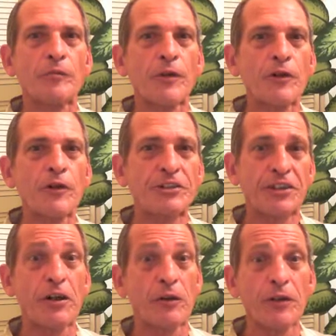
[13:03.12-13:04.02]
you're
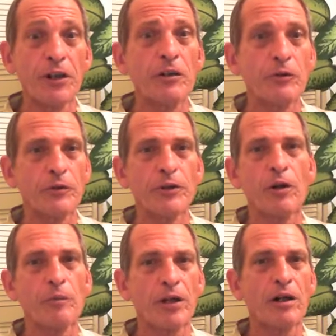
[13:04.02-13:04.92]
still you. You
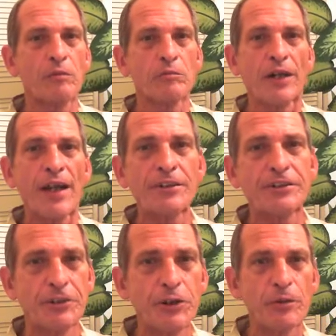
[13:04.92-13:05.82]
don't become
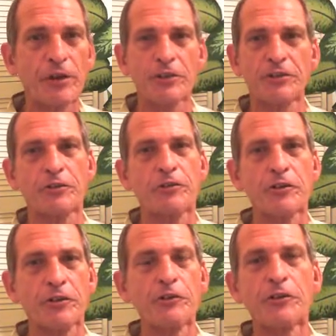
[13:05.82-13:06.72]
less you because you
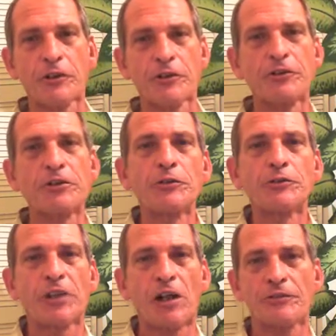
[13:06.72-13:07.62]
took your
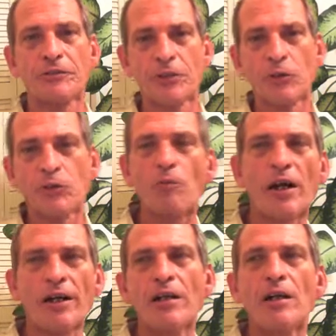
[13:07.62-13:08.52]
shoes off. So
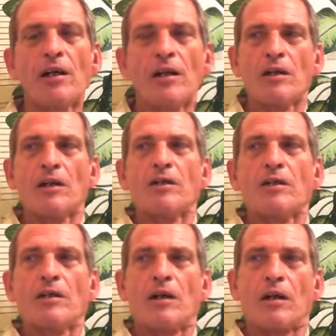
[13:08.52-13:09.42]

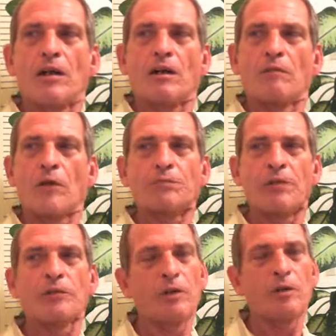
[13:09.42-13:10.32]
most
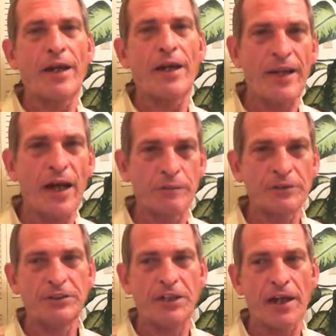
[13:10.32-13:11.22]
people don't make that
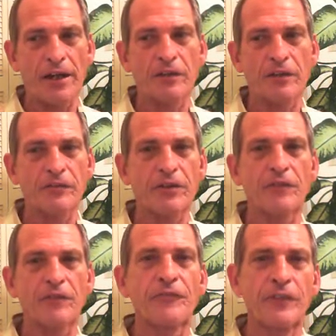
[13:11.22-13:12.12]
mistake of
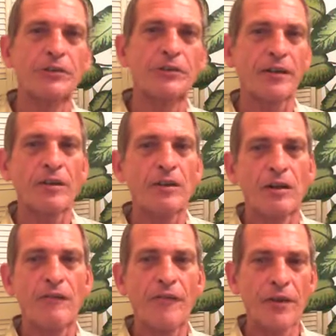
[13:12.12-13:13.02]
confusing
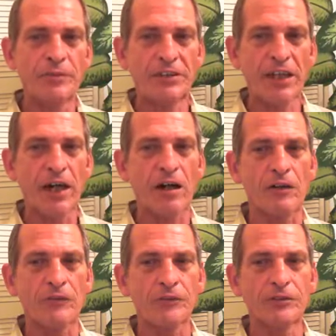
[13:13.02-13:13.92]

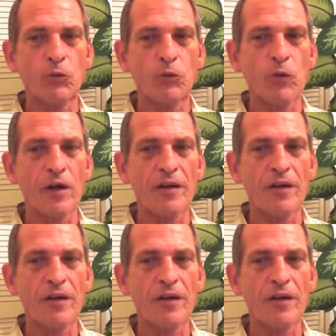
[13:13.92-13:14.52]
themselves with,